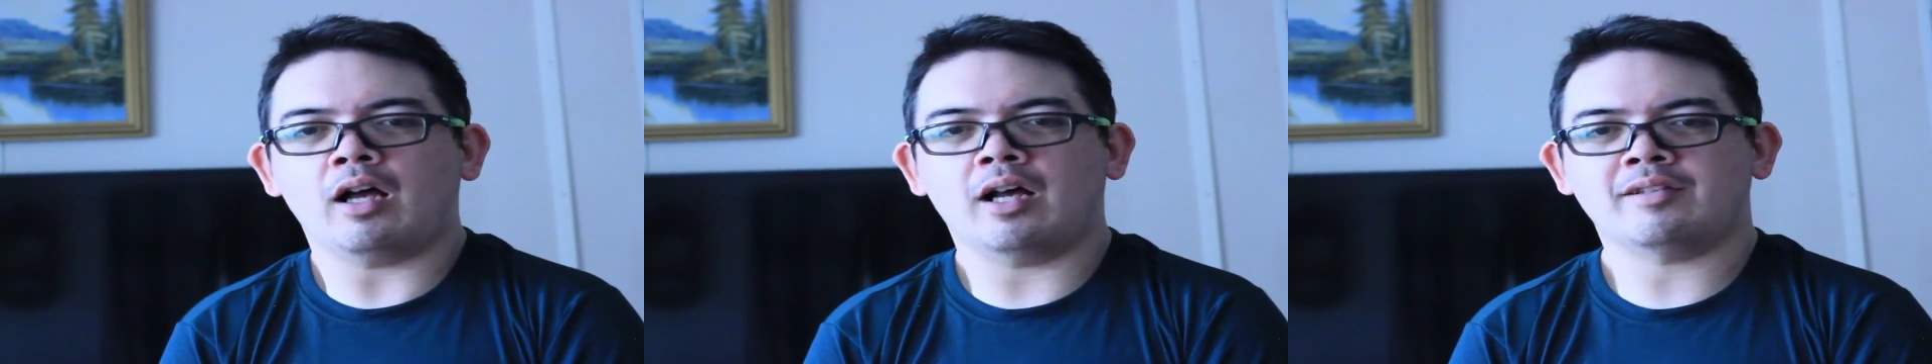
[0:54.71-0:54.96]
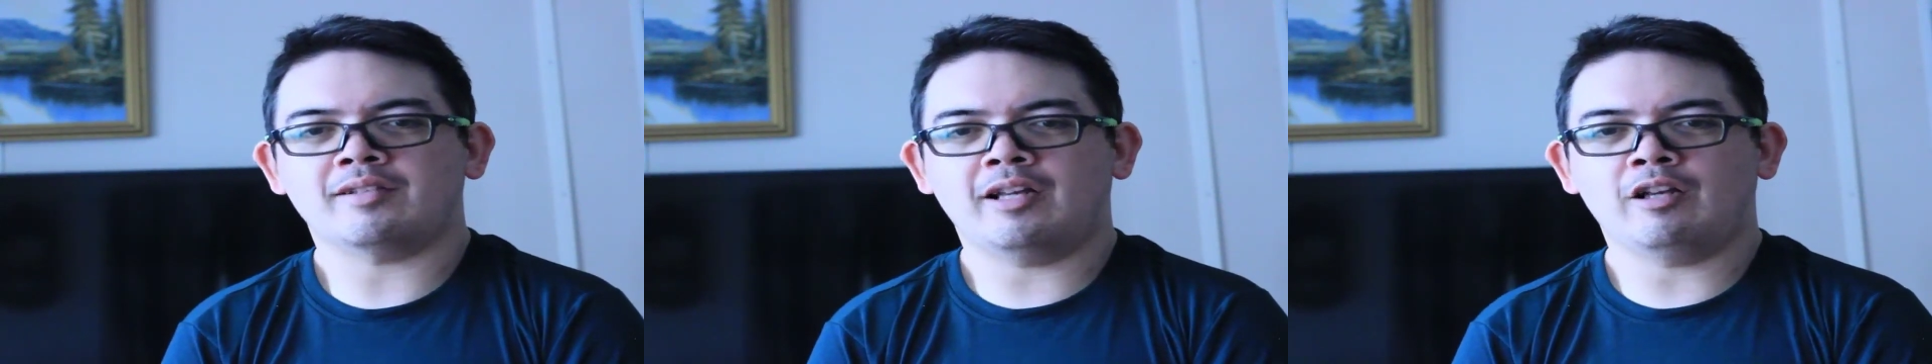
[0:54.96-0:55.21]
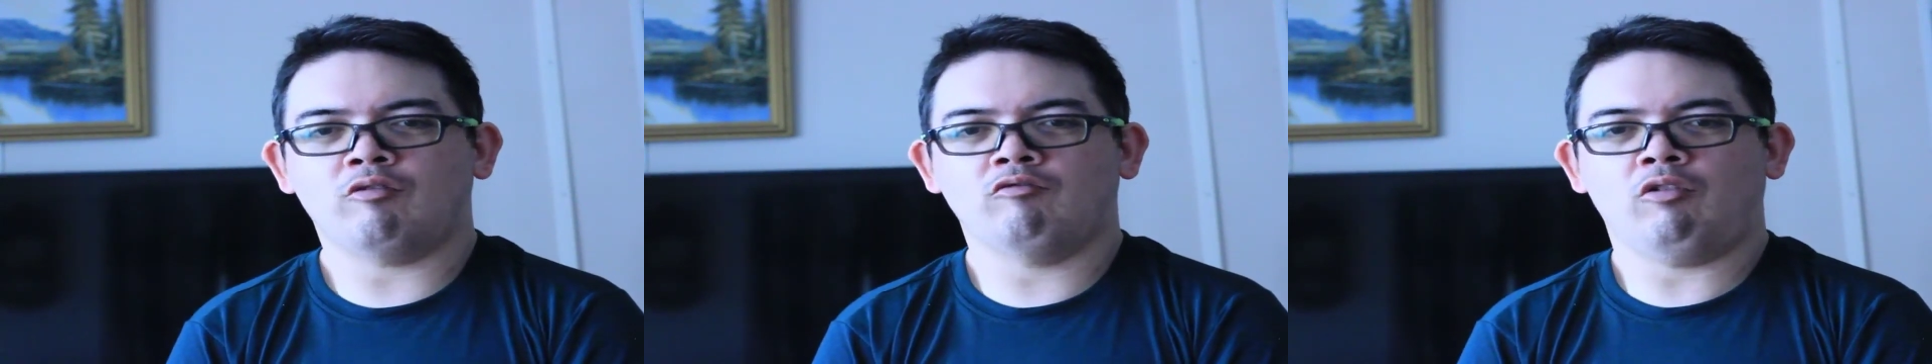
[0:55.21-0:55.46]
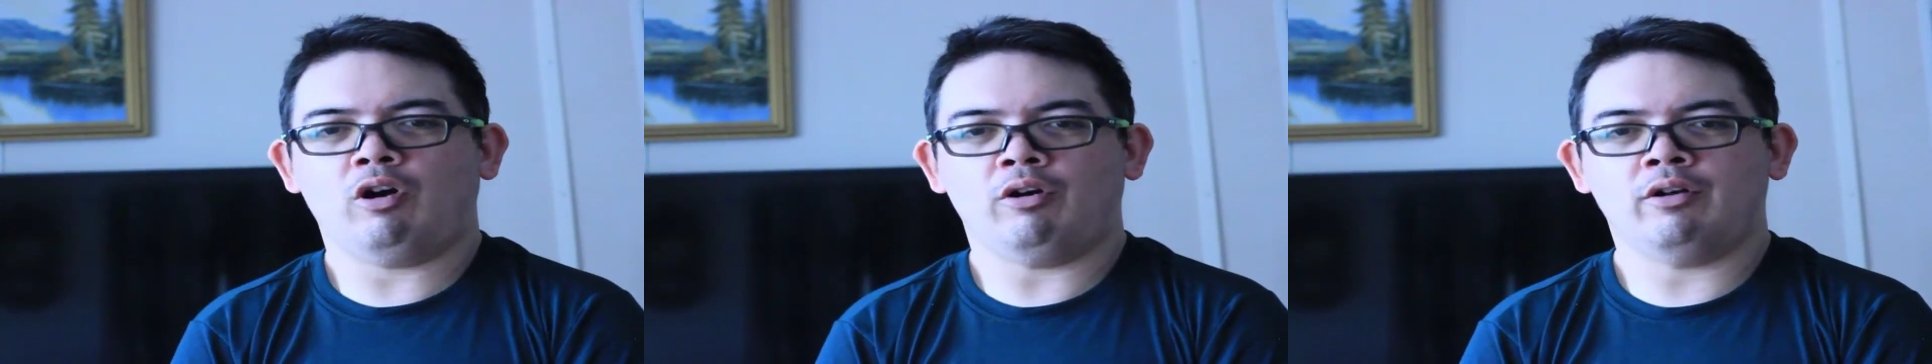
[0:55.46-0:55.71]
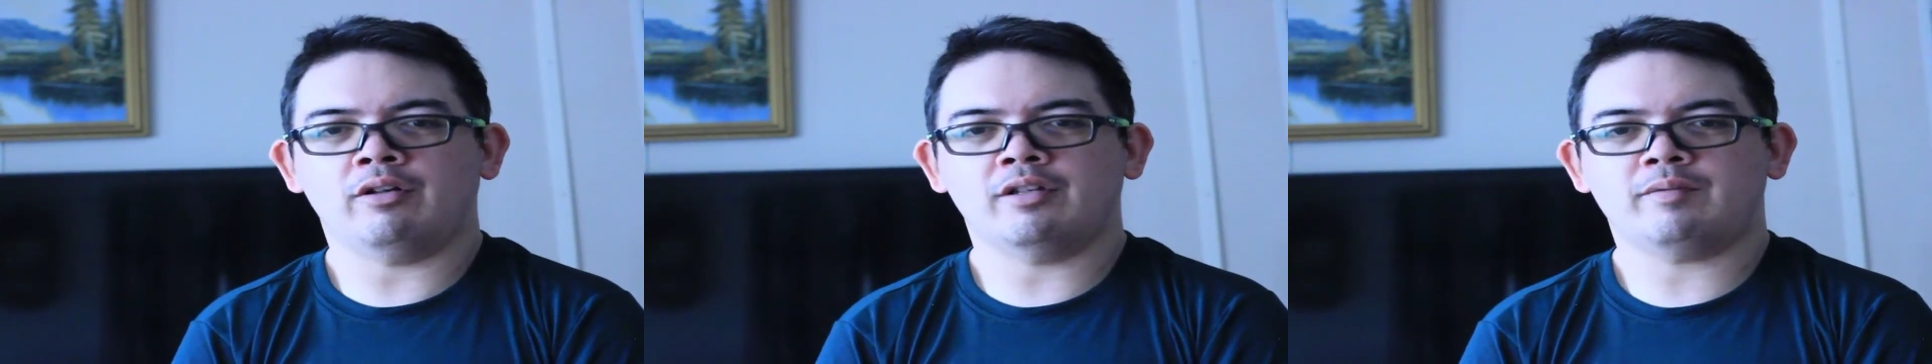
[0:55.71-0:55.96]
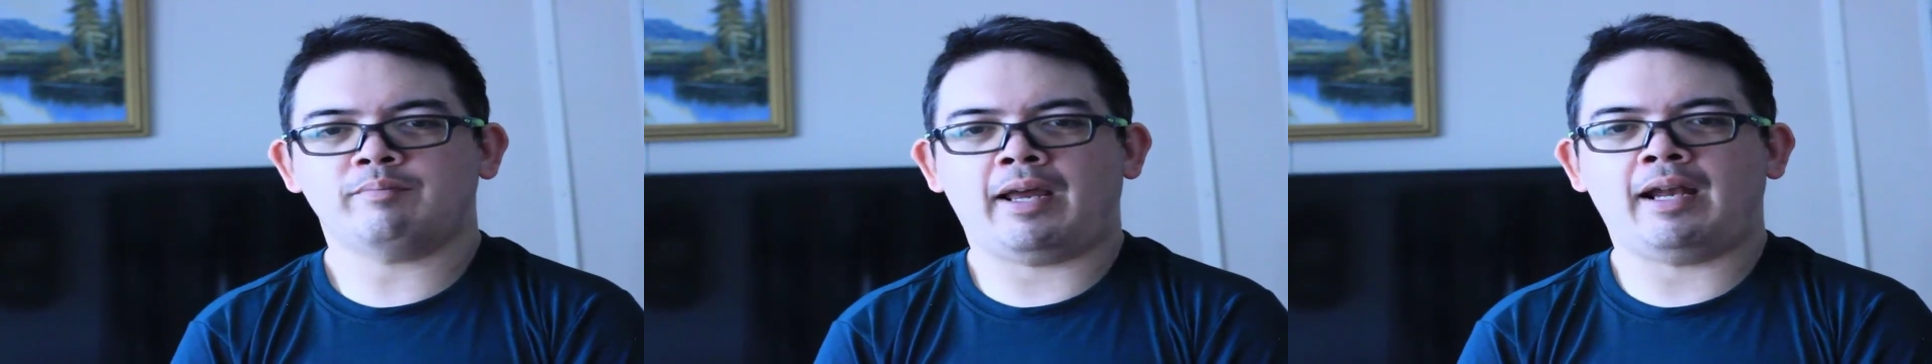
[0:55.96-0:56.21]
a single road
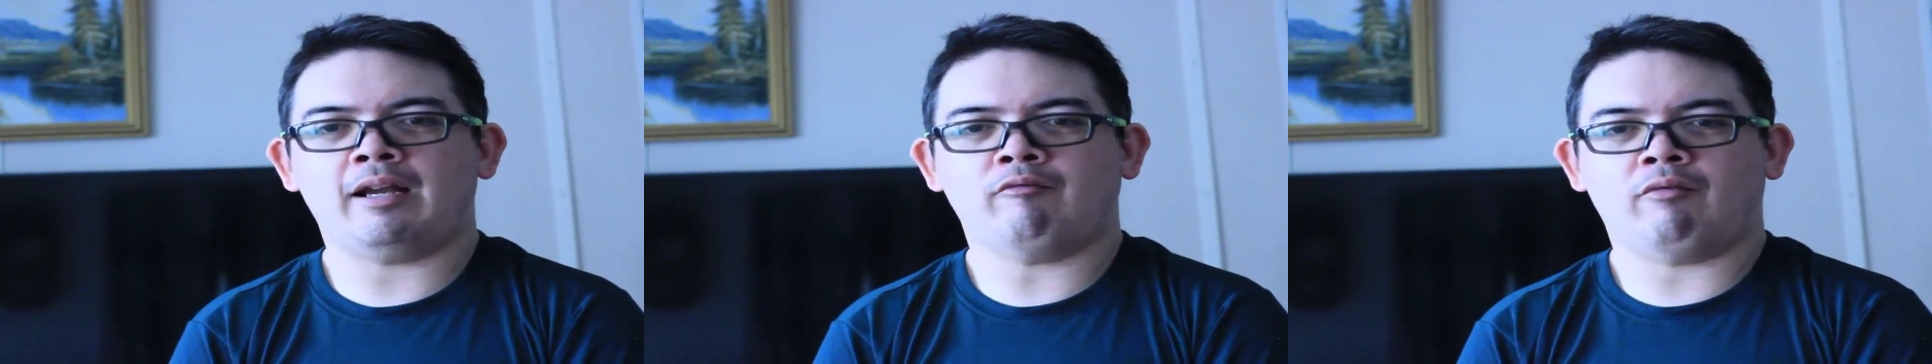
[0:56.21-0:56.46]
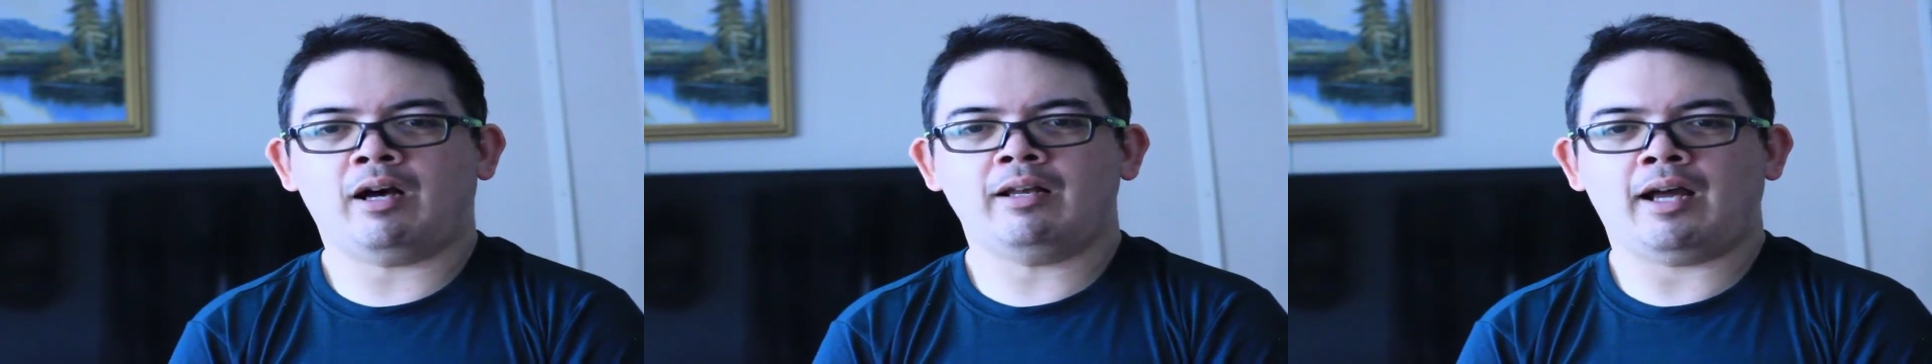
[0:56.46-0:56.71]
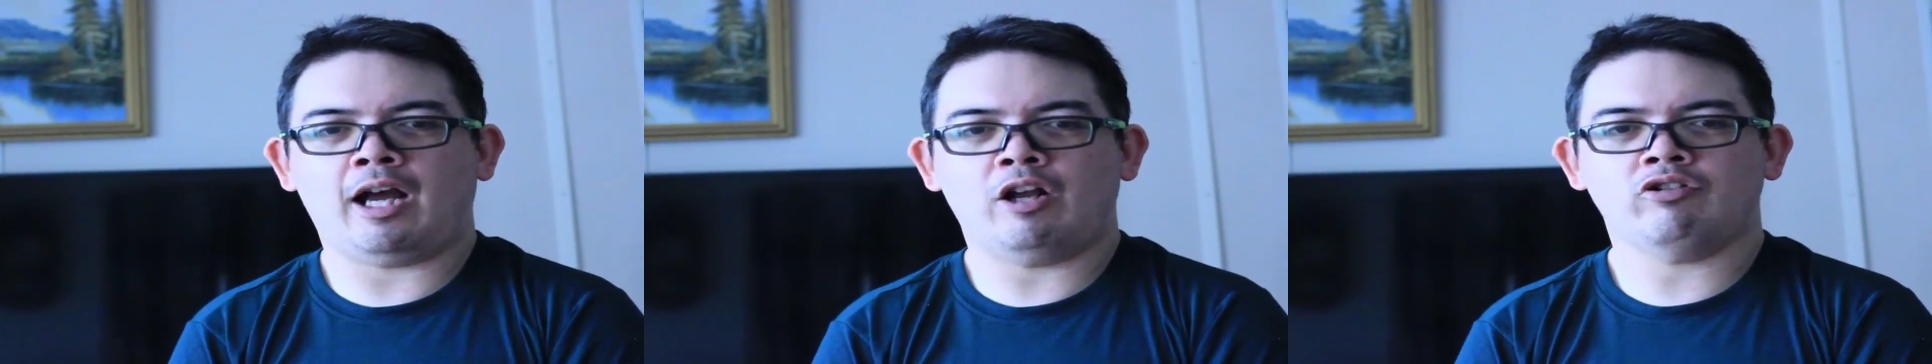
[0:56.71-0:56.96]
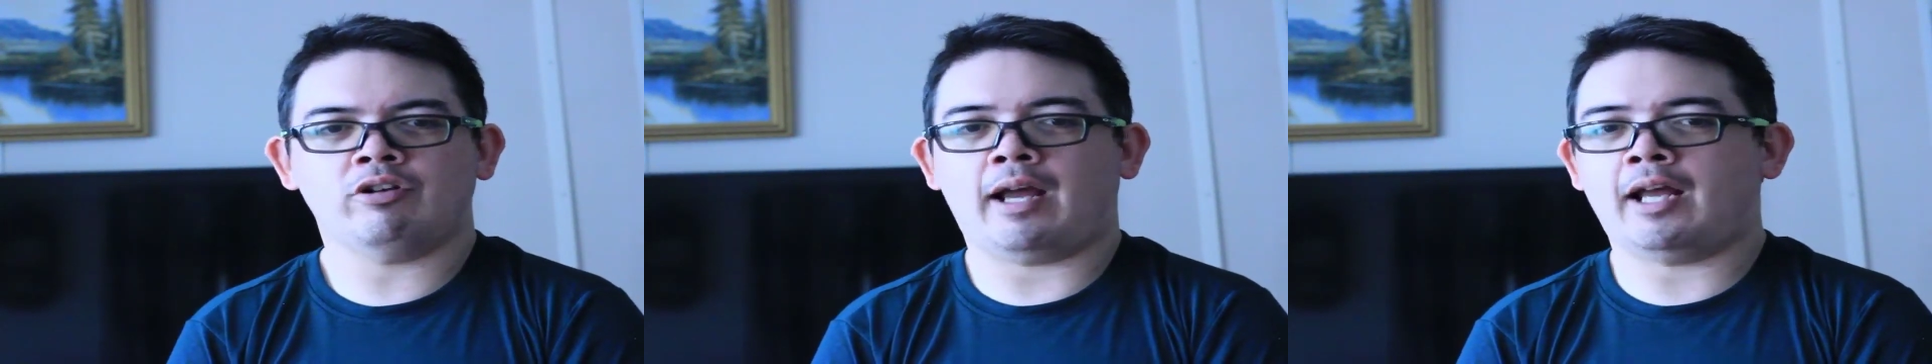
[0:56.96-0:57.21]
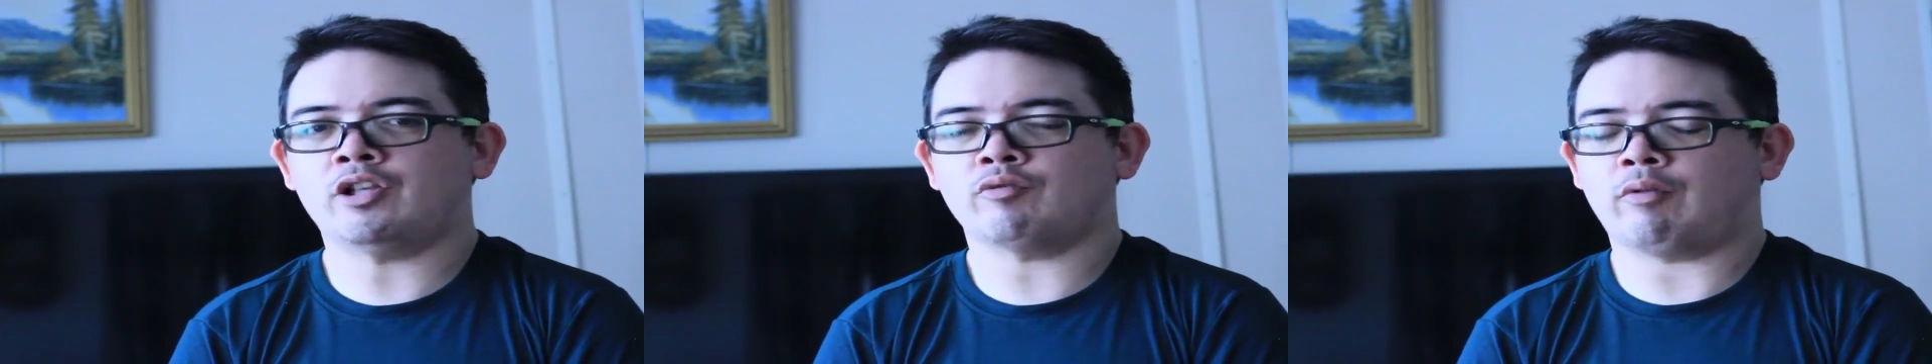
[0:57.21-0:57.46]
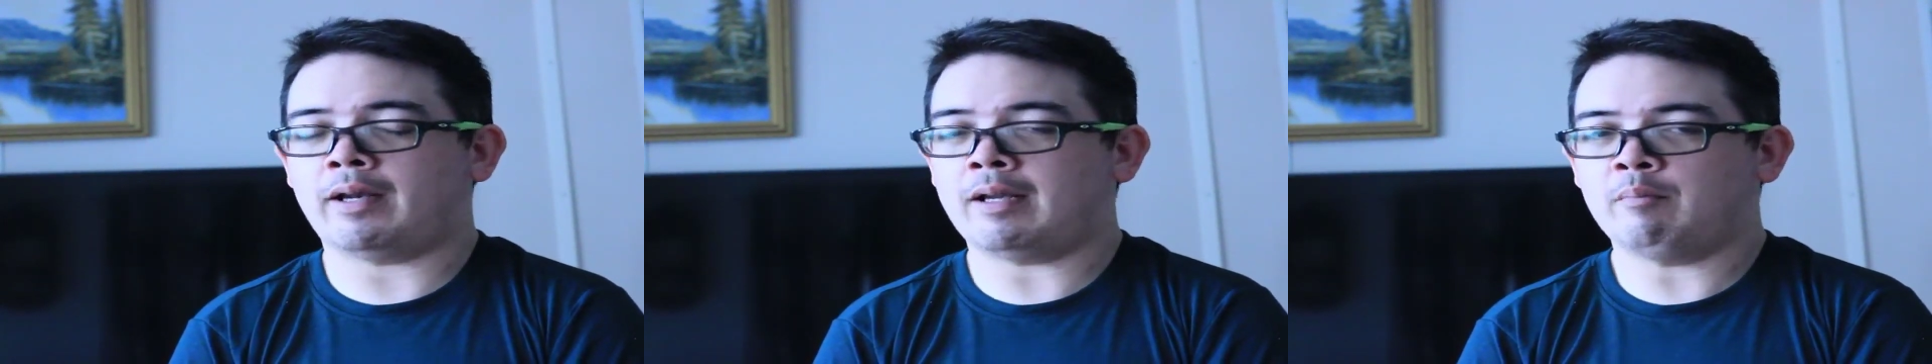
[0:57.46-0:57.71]
spanning
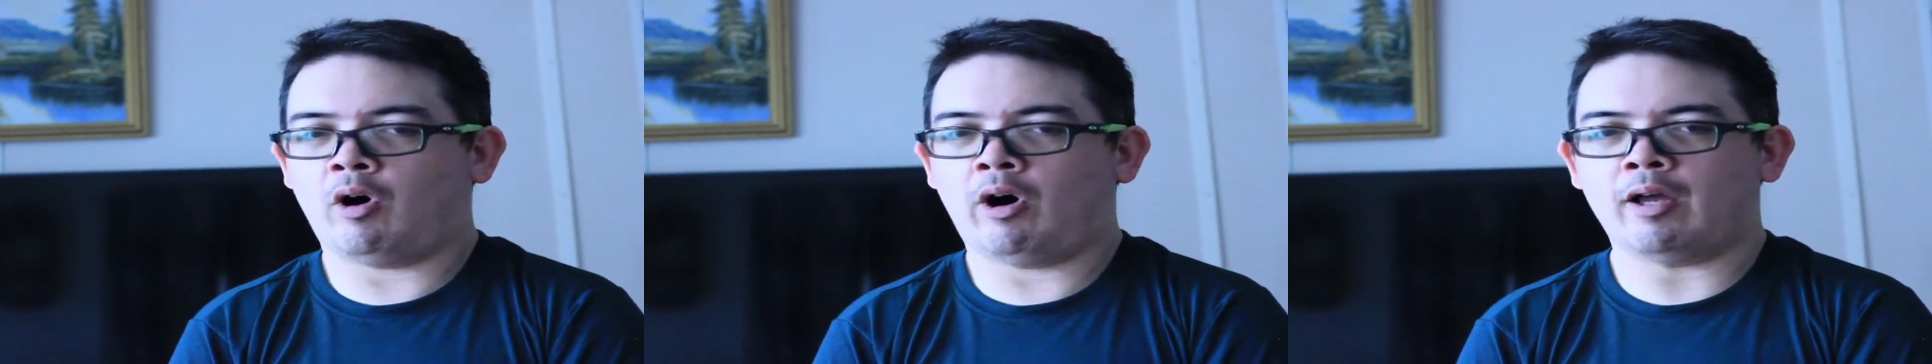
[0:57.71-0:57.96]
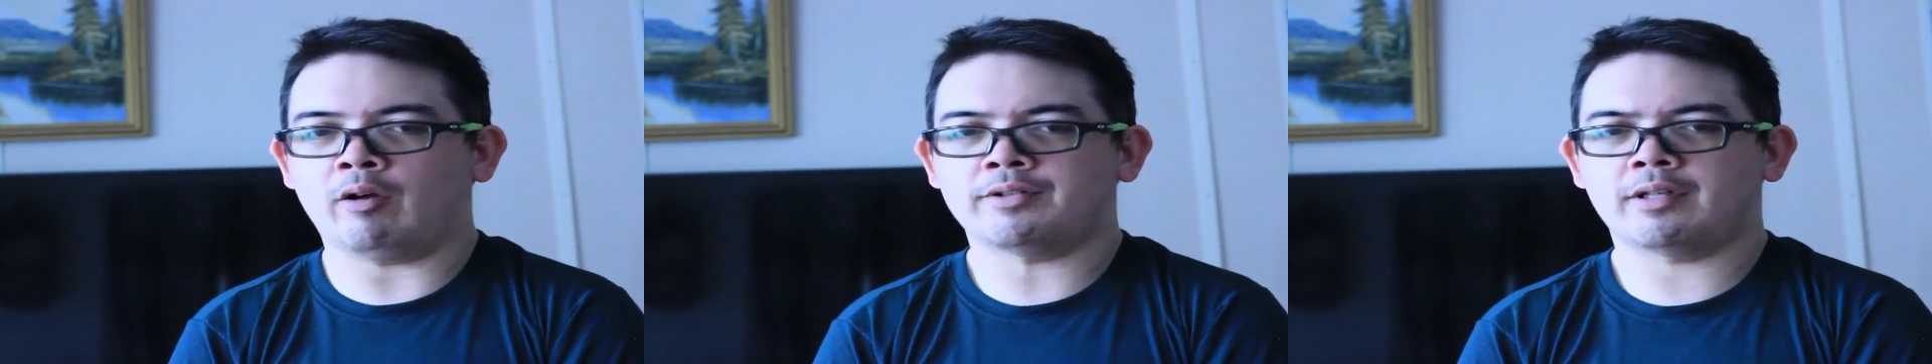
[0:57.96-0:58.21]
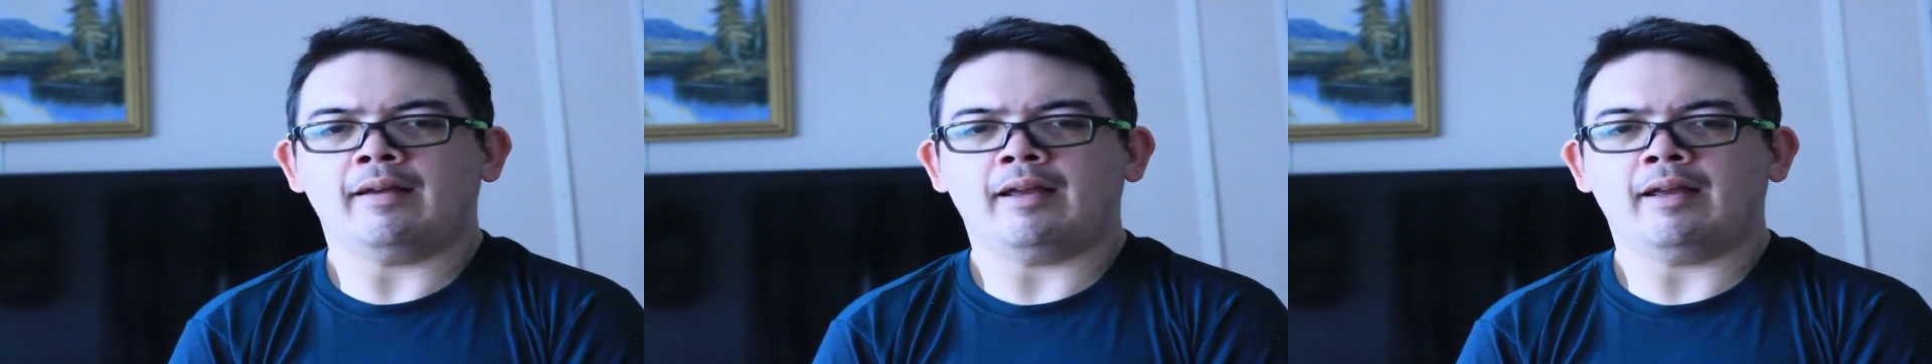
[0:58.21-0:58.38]
120 miles.